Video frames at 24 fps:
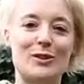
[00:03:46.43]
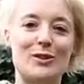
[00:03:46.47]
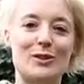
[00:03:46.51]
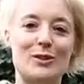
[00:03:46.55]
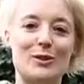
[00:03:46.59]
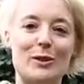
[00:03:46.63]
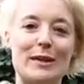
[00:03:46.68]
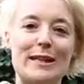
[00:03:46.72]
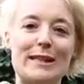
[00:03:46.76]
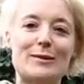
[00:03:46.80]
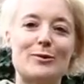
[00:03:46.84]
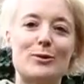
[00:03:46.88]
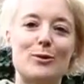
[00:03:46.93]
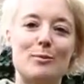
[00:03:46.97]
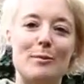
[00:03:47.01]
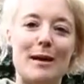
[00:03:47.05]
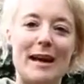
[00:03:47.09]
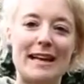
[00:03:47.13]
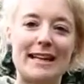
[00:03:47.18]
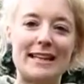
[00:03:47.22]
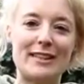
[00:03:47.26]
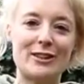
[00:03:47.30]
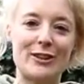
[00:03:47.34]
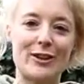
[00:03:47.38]
Trees will
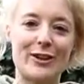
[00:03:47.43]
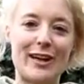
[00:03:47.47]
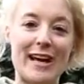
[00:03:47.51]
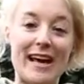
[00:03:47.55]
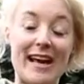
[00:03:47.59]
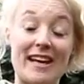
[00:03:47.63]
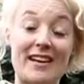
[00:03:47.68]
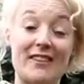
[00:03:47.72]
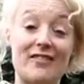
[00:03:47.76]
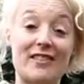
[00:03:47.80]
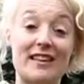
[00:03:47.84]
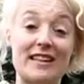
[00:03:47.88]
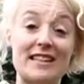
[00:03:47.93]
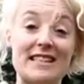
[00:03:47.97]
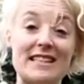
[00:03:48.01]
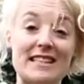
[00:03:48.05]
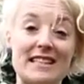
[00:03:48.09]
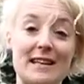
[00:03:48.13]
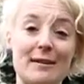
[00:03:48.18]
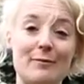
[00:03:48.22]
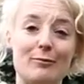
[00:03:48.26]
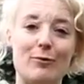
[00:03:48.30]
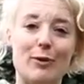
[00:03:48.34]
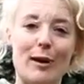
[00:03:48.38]
manage okay if there's
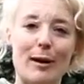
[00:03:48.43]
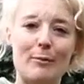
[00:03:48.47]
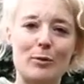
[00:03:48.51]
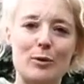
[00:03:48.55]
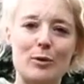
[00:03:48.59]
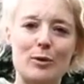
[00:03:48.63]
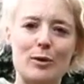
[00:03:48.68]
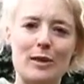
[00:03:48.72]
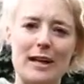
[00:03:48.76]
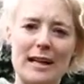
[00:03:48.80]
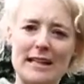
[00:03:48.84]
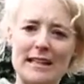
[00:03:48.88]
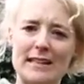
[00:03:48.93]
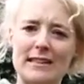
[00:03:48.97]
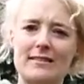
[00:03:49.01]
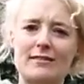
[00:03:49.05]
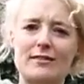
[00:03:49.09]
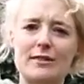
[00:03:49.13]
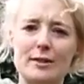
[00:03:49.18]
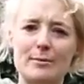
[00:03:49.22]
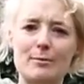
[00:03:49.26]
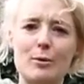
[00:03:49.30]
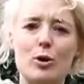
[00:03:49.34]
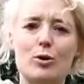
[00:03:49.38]
some rubble and
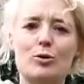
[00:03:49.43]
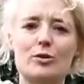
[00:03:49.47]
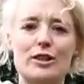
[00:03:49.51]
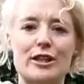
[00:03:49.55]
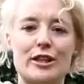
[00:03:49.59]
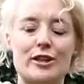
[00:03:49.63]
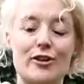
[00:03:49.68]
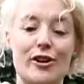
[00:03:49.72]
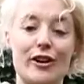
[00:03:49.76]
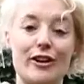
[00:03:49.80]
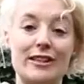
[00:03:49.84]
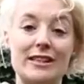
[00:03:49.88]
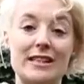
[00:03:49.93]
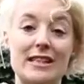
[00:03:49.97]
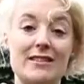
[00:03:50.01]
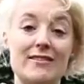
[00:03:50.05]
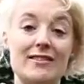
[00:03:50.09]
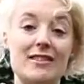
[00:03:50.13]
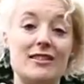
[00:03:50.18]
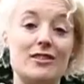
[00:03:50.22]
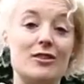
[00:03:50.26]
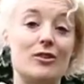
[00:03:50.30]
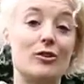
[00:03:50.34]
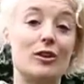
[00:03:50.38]
small stones in
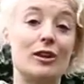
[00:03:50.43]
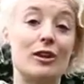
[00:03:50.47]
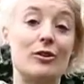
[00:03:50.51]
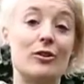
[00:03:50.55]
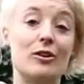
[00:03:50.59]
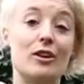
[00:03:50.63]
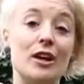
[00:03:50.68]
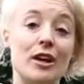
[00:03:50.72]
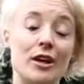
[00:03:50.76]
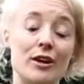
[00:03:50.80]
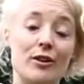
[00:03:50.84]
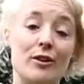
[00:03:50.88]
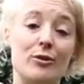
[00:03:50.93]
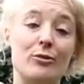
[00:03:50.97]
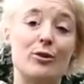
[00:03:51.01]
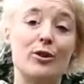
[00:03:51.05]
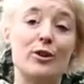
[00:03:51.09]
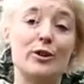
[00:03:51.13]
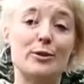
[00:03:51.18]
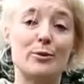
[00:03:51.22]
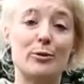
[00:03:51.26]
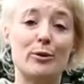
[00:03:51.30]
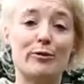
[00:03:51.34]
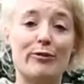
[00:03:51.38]
the soil. The
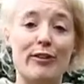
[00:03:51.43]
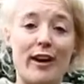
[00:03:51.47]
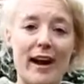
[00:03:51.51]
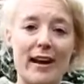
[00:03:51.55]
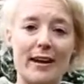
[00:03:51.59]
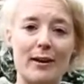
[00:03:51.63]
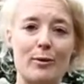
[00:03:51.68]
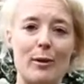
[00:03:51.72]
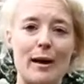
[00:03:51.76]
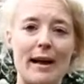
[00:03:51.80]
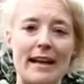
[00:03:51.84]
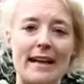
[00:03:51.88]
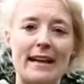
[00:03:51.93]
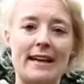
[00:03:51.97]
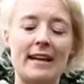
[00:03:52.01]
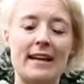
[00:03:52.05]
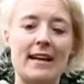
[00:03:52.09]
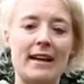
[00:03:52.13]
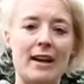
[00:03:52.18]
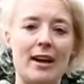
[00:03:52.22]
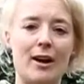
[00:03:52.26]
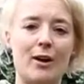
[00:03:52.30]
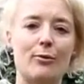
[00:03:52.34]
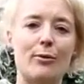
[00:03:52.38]
roots will find a way
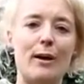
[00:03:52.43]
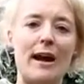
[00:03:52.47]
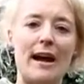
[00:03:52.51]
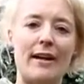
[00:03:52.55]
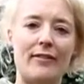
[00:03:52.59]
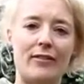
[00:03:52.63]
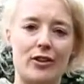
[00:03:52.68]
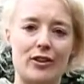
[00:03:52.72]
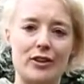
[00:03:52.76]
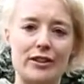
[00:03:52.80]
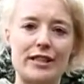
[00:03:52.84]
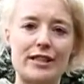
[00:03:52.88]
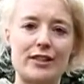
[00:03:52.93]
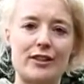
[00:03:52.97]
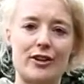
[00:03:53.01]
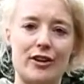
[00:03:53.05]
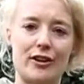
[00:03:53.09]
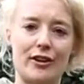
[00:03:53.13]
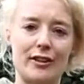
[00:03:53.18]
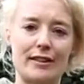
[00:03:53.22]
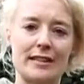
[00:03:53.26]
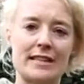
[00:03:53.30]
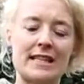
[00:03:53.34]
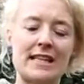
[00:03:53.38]
around those
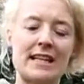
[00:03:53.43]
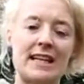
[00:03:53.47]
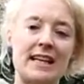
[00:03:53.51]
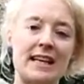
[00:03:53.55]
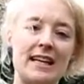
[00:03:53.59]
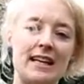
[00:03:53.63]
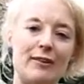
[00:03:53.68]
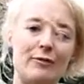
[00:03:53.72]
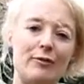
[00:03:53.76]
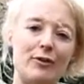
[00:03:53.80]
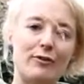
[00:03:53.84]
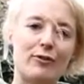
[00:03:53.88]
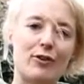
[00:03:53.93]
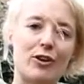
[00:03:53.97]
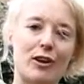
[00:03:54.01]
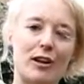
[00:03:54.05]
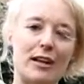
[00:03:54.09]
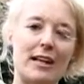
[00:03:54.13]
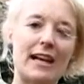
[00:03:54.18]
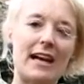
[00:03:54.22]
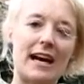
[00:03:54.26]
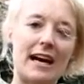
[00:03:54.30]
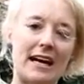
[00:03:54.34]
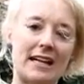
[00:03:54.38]
stones. If you've
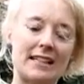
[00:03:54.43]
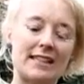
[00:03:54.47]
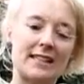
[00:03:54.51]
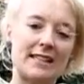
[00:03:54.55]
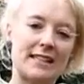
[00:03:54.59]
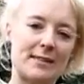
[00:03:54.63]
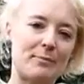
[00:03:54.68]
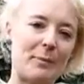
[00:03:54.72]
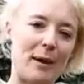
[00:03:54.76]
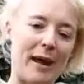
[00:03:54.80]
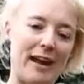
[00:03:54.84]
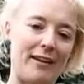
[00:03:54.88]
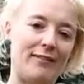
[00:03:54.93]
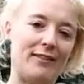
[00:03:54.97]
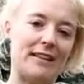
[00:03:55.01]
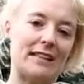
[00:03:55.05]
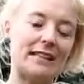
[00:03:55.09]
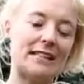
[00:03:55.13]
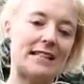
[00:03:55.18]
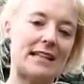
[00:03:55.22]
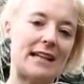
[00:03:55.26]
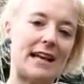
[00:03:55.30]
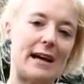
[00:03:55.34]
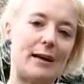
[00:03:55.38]
got large paving
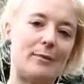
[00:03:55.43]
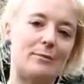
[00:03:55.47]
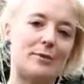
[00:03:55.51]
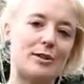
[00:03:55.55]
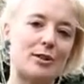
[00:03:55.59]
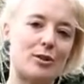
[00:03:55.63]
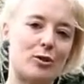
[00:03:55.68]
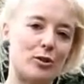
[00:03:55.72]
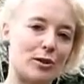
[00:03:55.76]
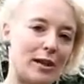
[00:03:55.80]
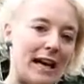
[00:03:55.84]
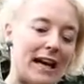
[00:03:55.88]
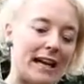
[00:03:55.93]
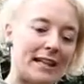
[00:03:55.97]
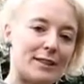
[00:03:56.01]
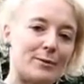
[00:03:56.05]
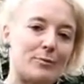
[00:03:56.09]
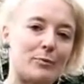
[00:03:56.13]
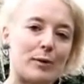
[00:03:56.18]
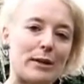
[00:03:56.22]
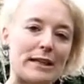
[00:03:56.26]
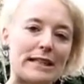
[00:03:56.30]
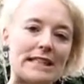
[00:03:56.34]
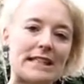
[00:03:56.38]
slabs or large
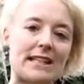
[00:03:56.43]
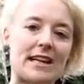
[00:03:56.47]
bricks